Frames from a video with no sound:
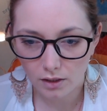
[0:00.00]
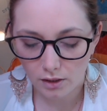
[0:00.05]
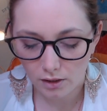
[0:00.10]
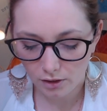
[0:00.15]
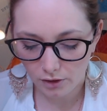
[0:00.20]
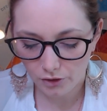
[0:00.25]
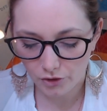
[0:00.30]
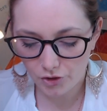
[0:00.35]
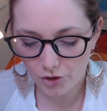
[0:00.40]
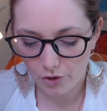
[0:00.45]

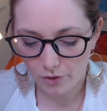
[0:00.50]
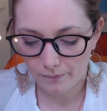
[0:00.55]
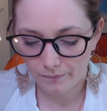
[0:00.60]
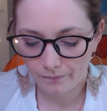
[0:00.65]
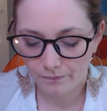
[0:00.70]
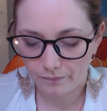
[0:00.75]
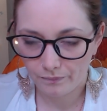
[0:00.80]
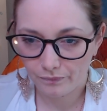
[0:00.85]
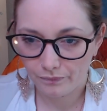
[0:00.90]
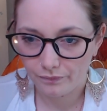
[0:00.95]
So,
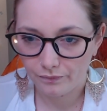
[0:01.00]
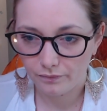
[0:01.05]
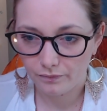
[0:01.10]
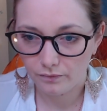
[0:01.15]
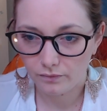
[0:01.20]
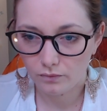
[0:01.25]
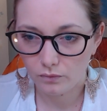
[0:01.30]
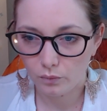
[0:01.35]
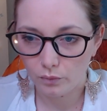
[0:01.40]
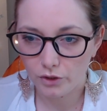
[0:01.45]

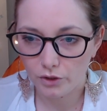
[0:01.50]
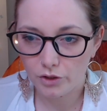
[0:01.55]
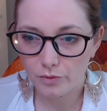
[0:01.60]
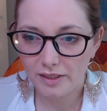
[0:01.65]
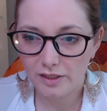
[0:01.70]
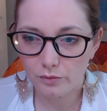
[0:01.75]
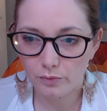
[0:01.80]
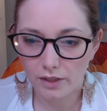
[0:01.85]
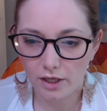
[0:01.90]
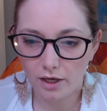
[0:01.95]
which
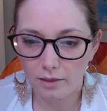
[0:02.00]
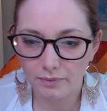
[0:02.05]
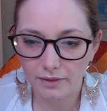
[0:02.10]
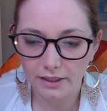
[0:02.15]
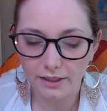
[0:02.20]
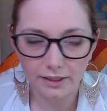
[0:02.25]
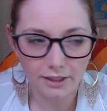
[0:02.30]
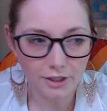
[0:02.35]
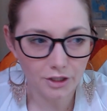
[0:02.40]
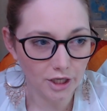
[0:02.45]
means we
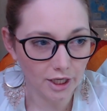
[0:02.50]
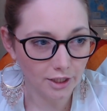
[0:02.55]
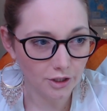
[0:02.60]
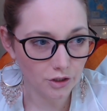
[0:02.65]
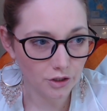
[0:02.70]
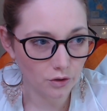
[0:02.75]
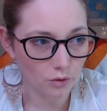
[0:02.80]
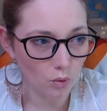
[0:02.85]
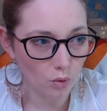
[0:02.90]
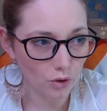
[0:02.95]
completely changed
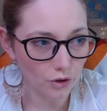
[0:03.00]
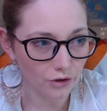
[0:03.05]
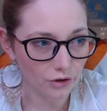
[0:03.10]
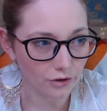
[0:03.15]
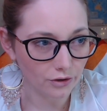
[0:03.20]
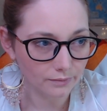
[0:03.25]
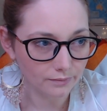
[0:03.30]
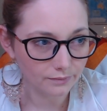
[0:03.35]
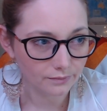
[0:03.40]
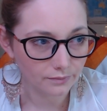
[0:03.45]
the
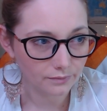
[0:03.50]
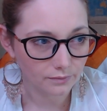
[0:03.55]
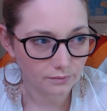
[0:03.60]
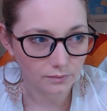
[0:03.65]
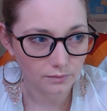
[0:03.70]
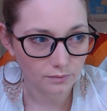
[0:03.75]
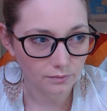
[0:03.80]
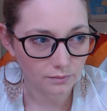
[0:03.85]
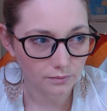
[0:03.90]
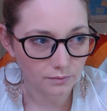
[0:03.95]
order.
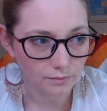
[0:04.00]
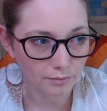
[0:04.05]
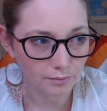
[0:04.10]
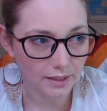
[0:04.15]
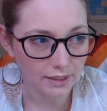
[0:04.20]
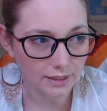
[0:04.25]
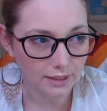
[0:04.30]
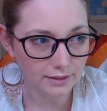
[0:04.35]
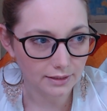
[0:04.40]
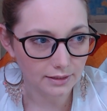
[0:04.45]
But
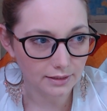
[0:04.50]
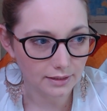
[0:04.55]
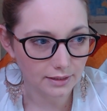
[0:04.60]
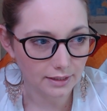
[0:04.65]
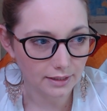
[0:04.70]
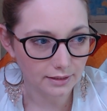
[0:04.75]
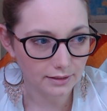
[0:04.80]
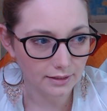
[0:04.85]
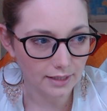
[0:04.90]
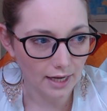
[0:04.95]

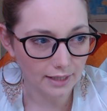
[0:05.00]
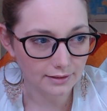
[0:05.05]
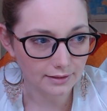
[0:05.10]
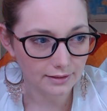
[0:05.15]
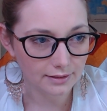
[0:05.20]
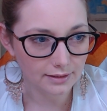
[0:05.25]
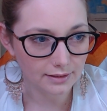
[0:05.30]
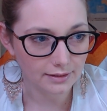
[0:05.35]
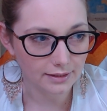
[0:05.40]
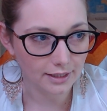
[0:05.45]
that's
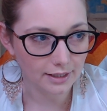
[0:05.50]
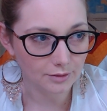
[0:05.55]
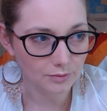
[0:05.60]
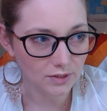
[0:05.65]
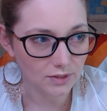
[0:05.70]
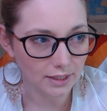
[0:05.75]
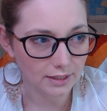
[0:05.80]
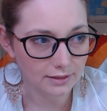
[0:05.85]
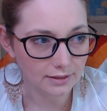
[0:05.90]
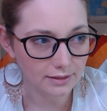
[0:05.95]
the same
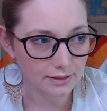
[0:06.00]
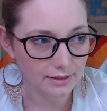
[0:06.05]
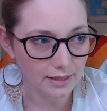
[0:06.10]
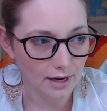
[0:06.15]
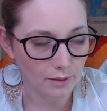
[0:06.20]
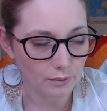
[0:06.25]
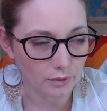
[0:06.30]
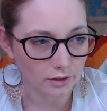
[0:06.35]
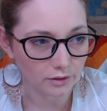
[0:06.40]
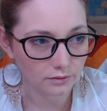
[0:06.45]
sentence as that
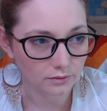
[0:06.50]
one.